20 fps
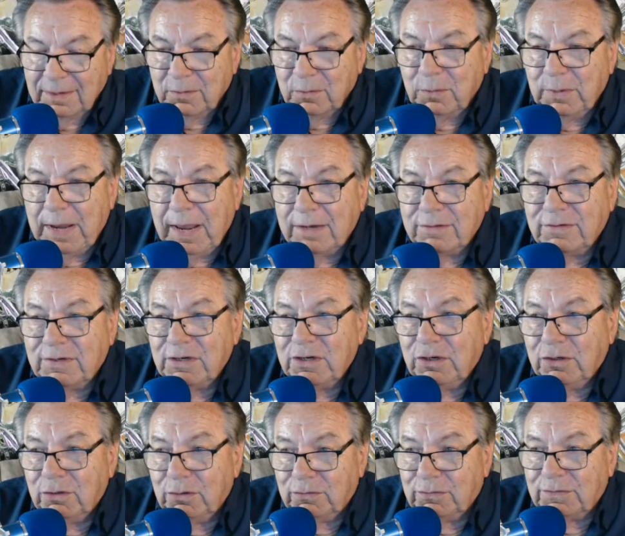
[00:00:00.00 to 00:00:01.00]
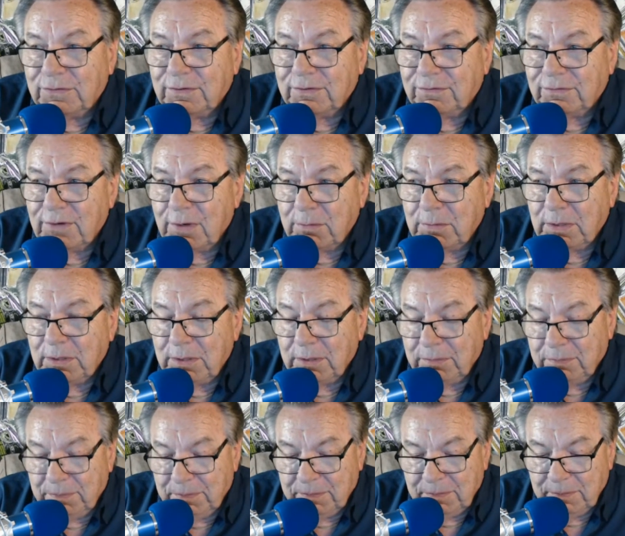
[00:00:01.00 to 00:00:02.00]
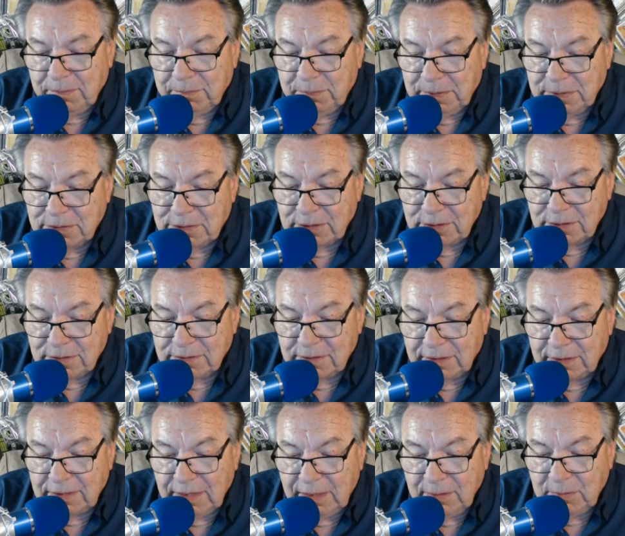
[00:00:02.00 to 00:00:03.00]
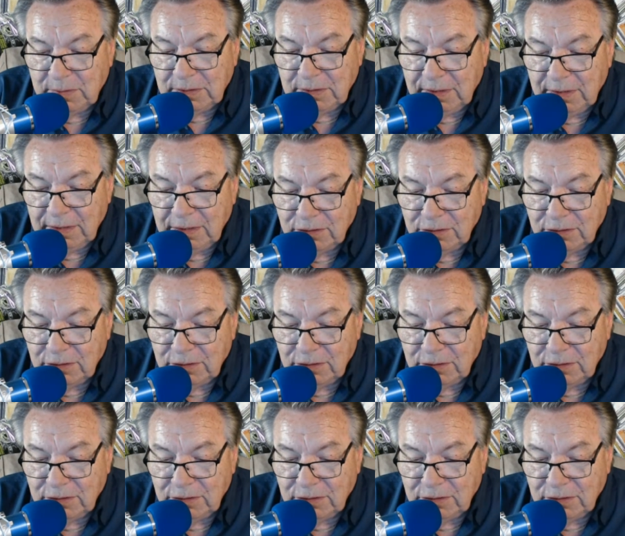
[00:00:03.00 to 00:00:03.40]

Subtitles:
We actually used some of the pistons that came in the